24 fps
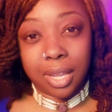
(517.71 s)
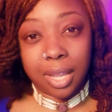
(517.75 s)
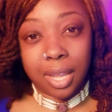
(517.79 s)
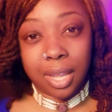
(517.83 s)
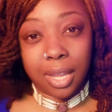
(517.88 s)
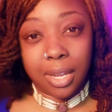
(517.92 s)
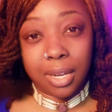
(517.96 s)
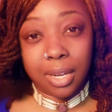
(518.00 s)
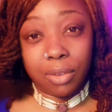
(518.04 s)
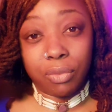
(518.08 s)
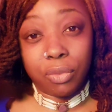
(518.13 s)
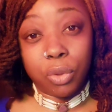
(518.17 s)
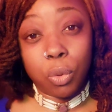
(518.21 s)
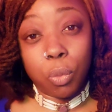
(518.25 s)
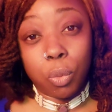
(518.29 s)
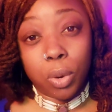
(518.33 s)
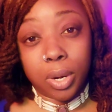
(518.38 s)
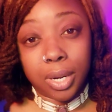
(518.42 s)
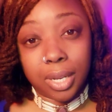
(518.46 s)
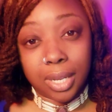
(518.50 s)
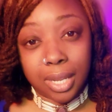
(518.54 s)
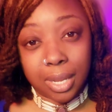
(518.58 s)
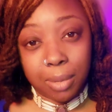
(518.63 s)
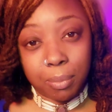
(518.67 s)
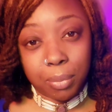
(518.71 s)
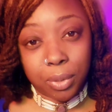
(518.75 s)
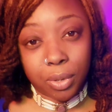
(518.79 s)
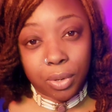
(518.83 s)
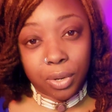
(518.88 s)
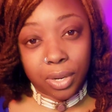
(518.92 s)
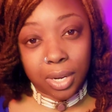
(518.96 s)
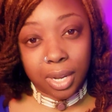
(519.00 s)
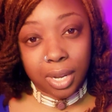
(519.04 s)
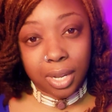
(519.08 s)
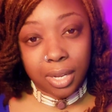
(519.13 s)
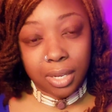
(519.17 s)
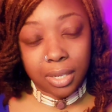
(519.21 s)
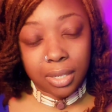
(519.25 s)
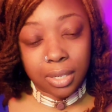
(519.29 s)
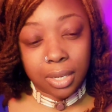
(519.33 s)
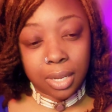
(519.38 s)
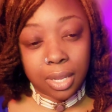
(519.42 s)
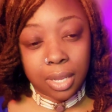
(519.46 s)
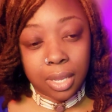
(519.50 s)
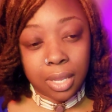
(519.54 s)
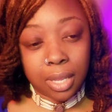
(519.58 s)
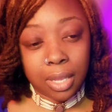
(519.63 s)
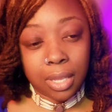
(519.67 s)
and if you want to keep it or not,
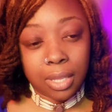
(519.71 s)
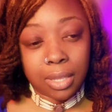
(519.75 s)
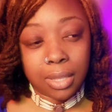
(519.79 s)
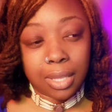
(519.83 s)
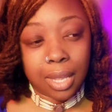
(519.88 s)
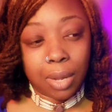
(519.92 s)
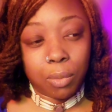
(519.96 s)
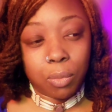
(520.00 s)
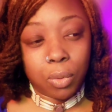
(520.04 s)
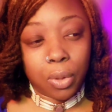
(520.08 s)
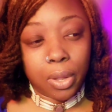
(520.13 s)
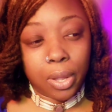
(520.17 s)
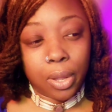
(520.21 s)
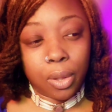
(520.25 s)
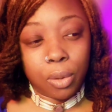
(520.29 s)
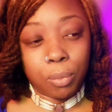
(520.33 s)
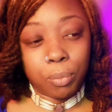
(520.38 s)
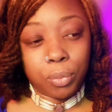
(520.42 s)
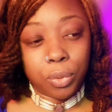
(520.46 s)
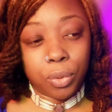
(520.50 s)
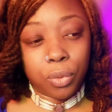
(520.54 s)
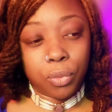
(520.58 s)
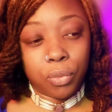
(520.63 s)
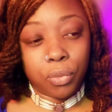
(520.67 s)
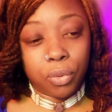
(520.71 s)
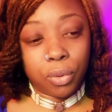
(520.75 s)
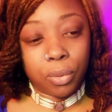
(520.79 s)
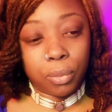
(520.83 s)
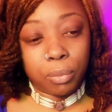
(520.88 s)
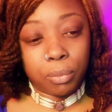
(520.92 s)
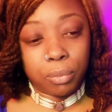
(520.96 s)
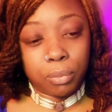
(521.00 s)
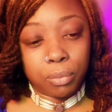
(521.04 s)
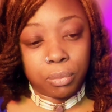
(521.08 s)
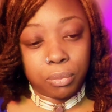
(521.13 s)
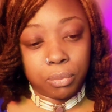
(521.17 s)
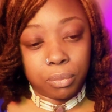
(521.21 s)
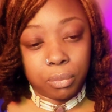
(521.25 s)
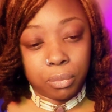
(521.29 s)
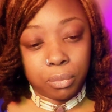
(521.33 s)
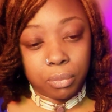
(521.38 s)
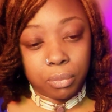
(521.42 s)
that will help you from